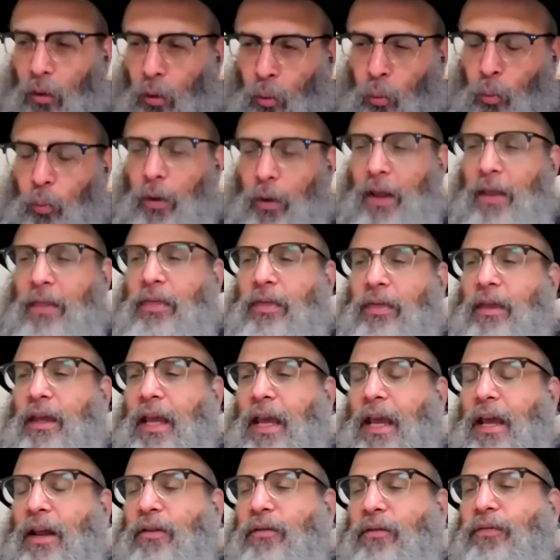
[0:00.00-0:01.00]
with the
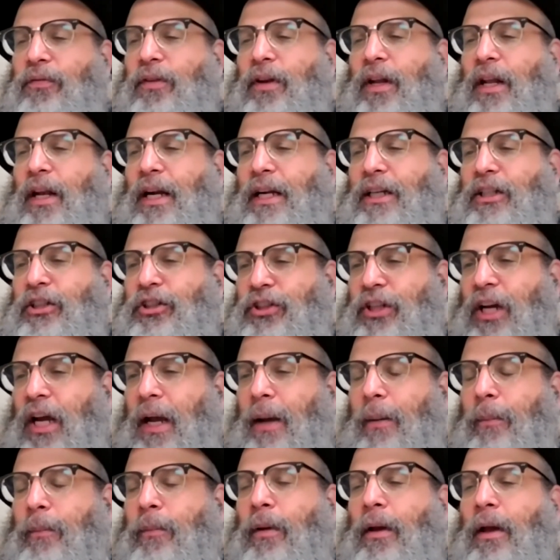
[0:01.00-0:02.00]
infinite
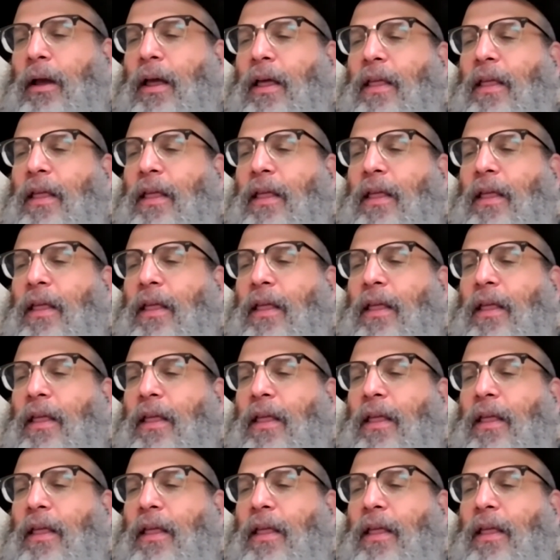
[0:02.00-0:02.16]
Hashem